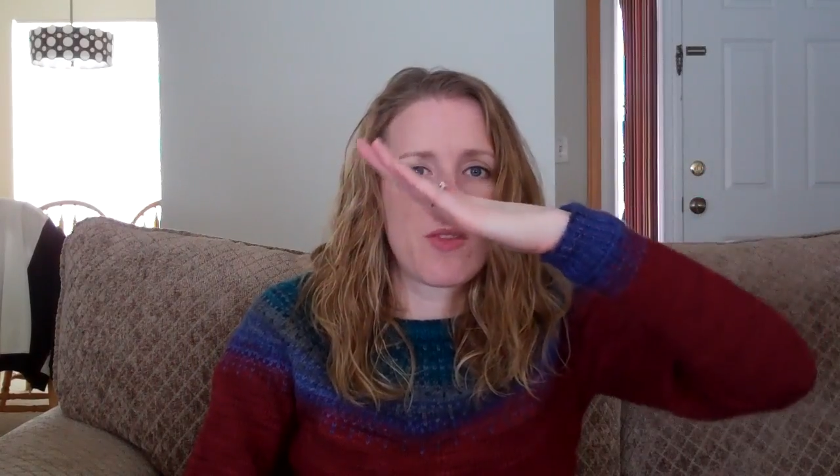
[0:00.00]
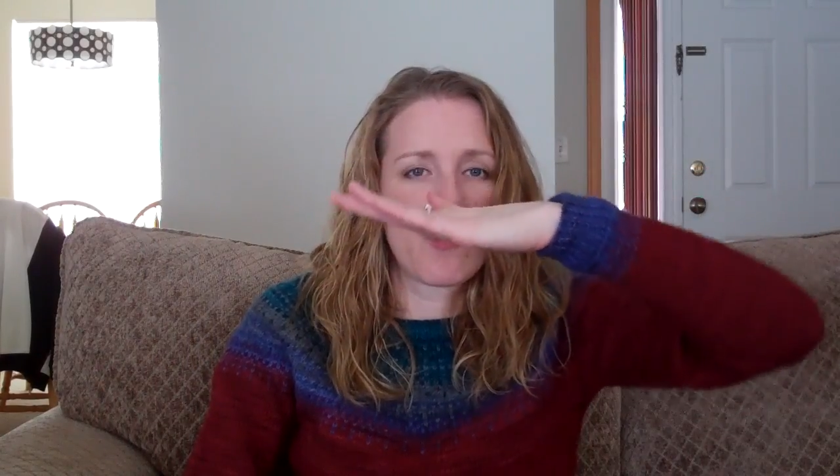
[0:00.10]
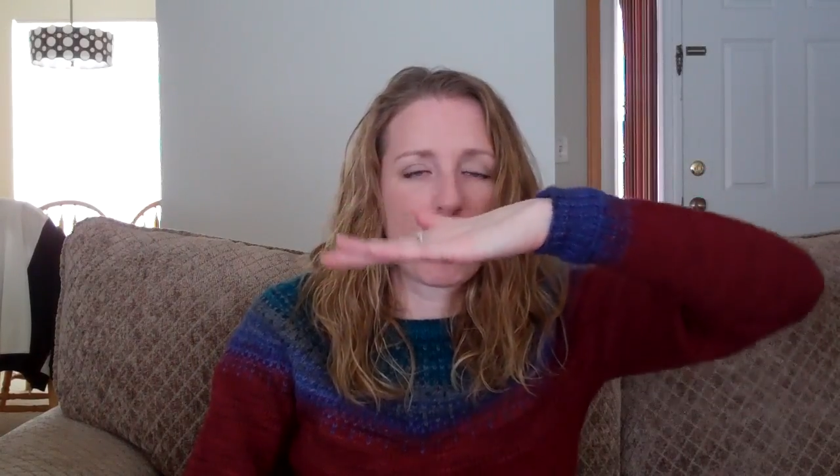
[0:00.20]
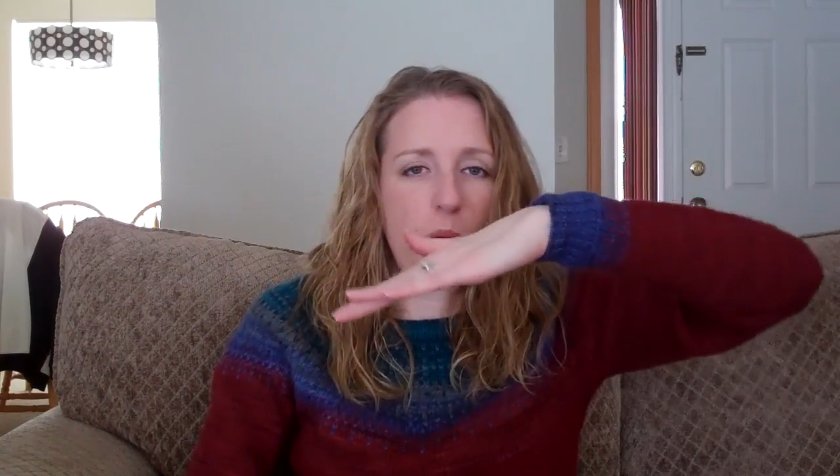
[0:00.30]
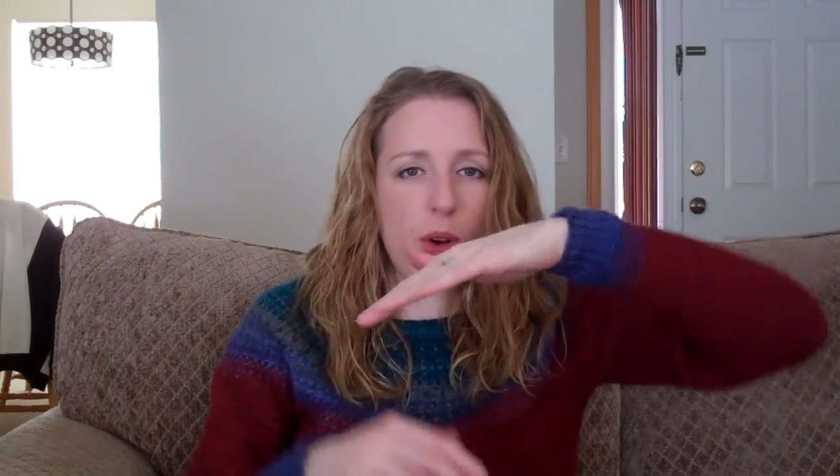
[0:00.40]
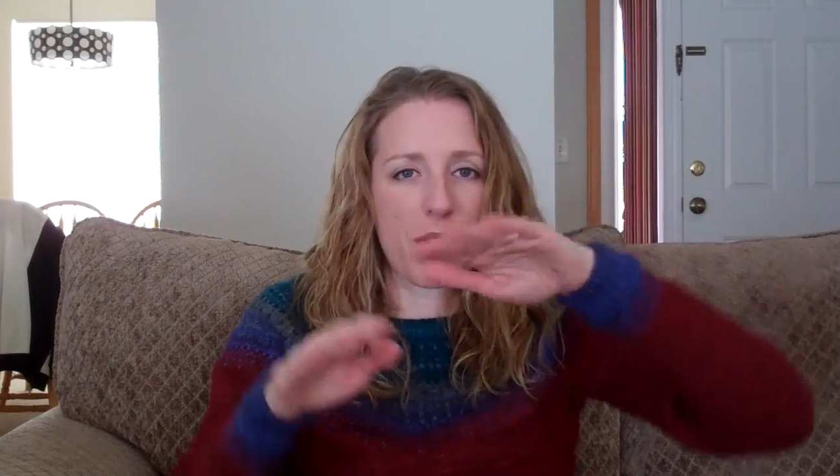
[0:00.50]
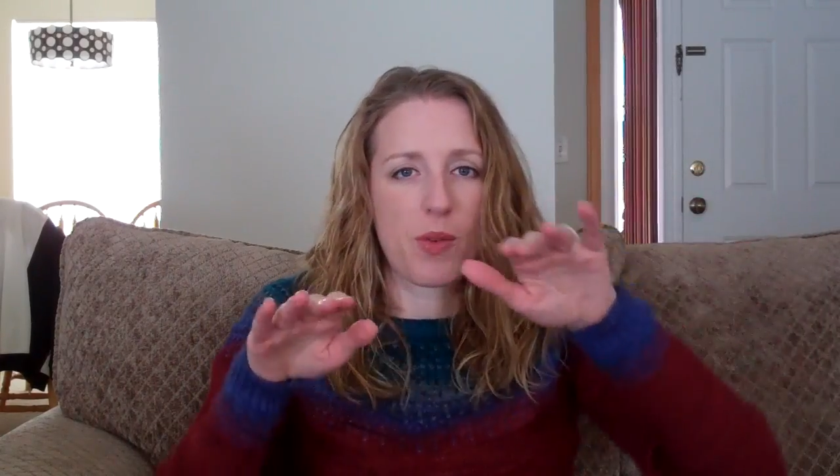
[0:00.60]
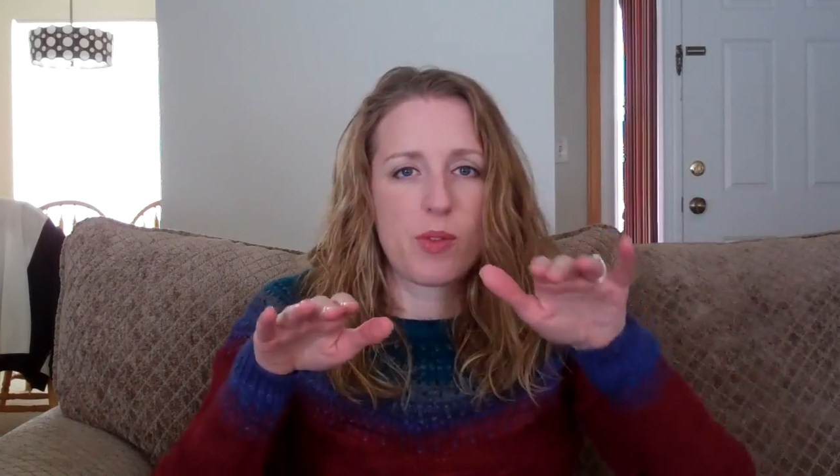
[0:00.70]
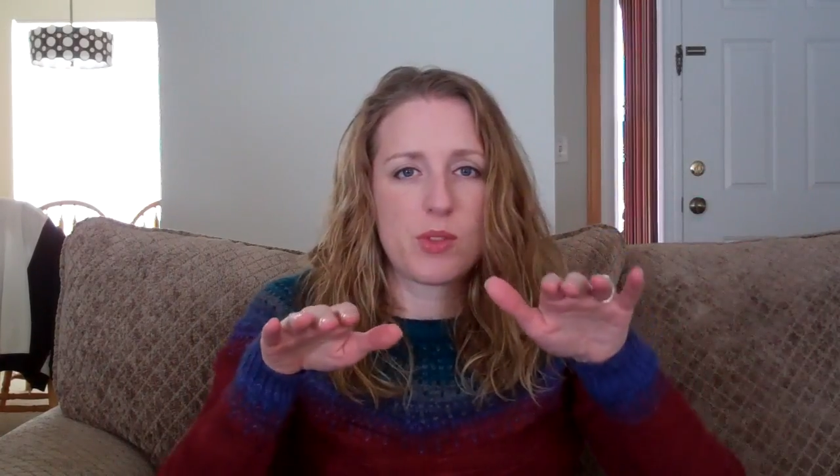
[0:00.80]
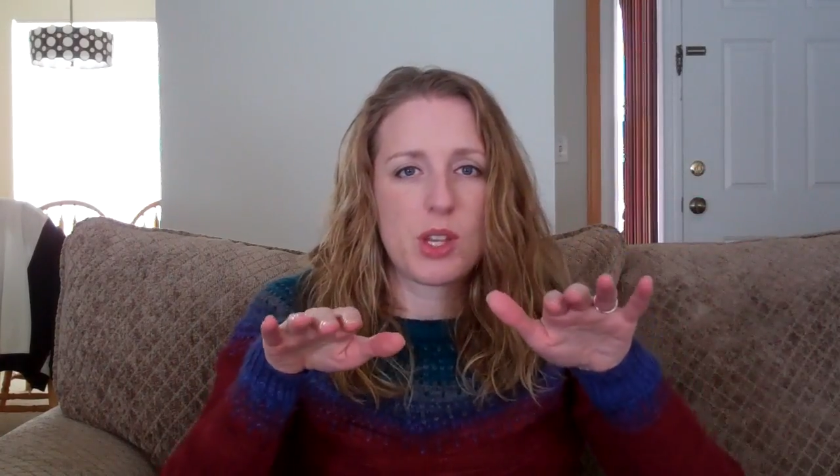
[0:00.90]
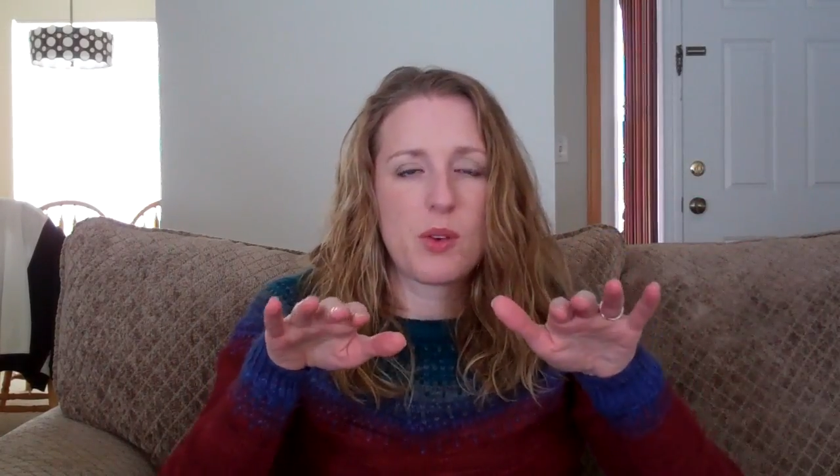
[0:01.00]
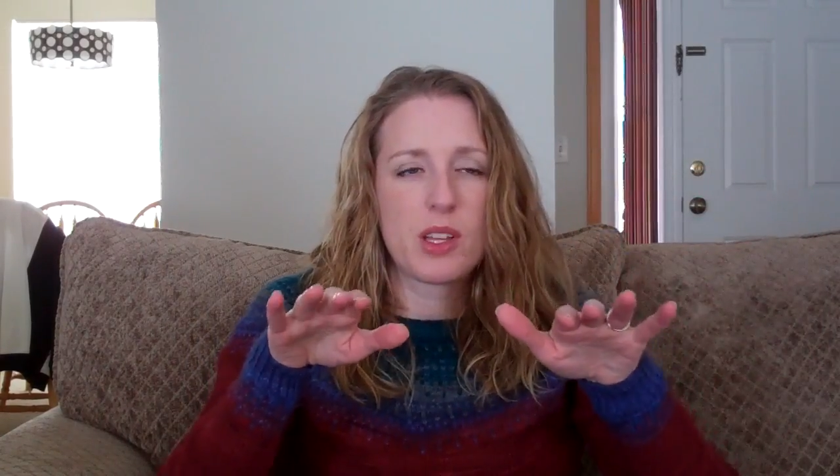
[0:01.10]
back and forth.